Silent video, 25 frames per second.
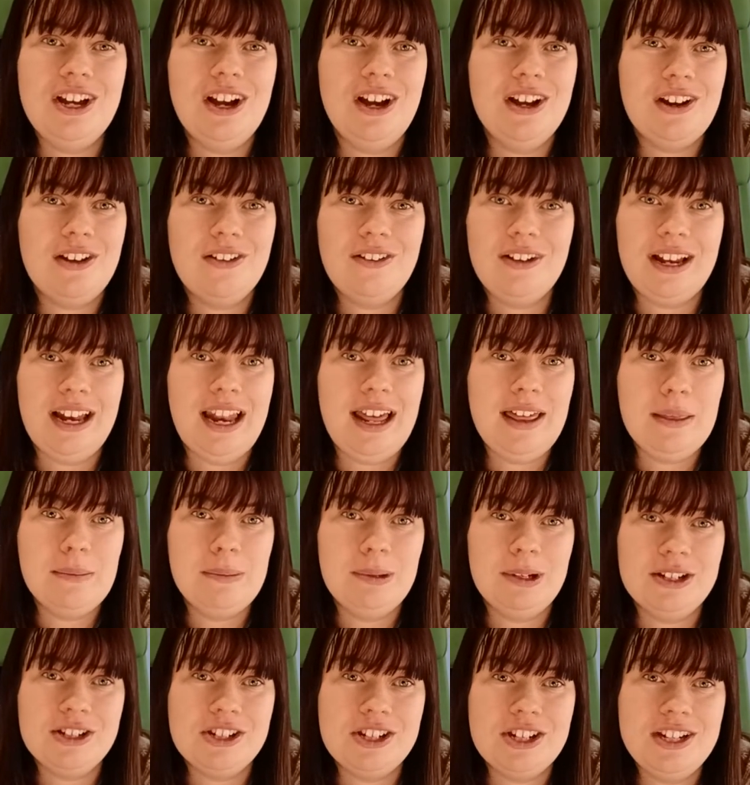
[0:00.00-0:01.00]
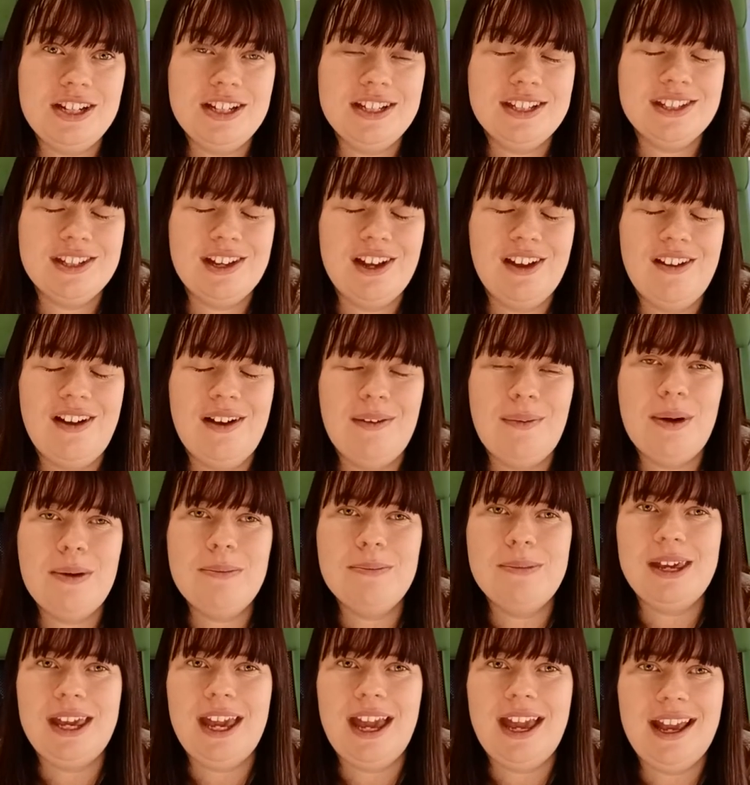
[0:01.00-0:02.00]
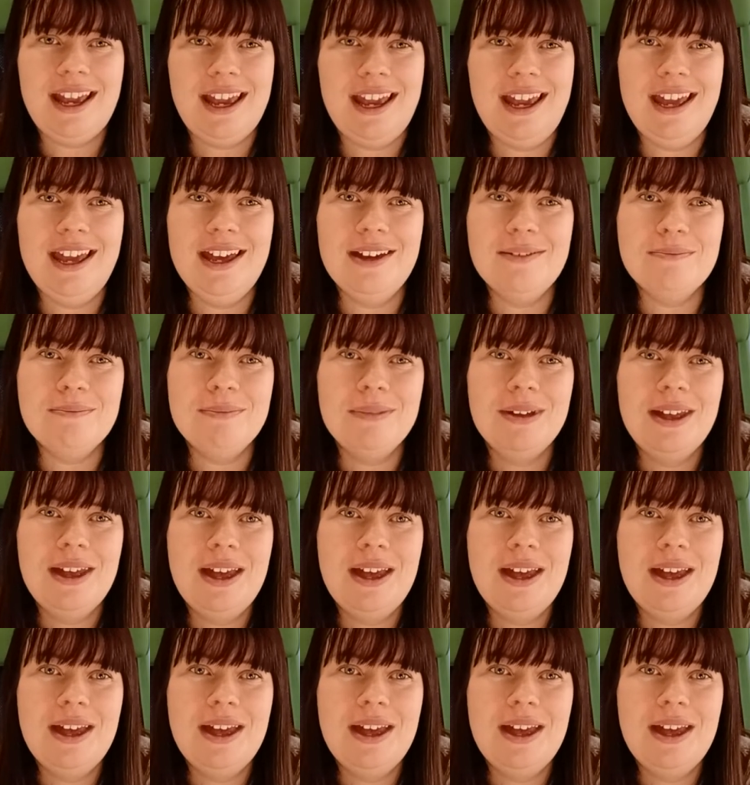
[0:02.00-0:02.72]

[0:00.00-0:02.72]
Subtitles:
I don't collect the plushies, so I won't be getting him,